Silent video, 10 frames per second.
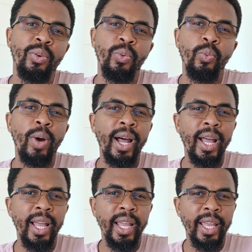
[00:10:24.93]

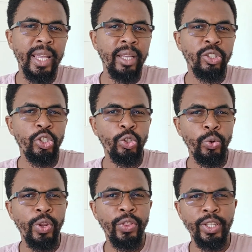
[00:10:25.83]
why
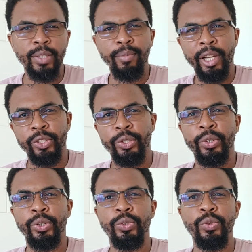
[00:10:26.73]
should this
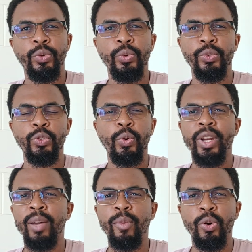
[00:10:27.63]
matter to those
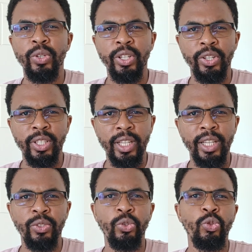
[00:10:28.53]
going about their
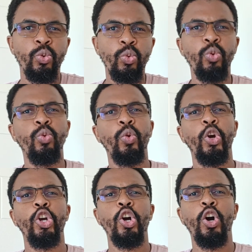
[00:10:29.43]
day to school,
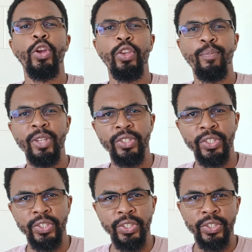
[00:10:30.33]
work, or their
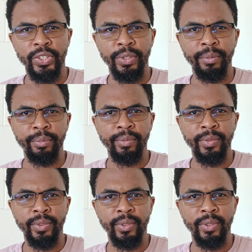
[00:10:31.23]
businesses?
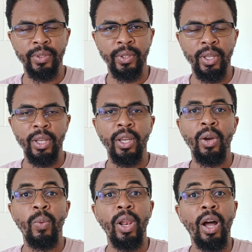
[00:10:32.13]

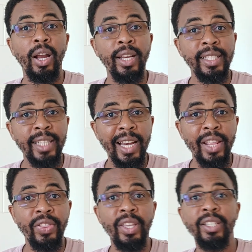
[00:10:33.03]
Well,
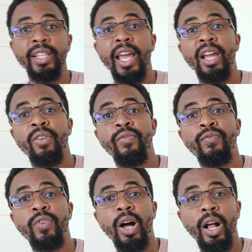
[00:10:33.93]
understanding things like
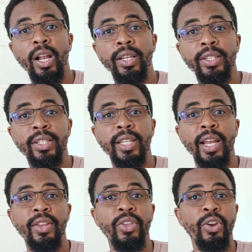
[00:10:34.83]
faults
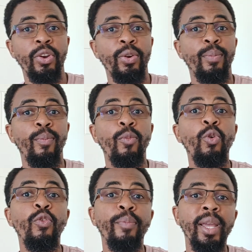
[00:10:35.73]
and their
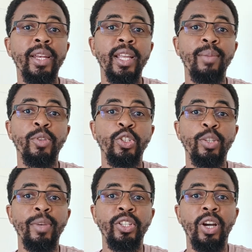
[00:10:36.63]
movement helps us to
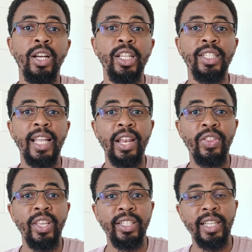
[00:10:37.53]
better understand
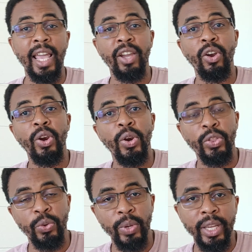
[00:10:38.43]
things like
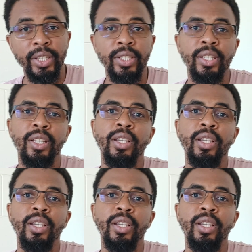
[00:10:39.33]
earthquakes.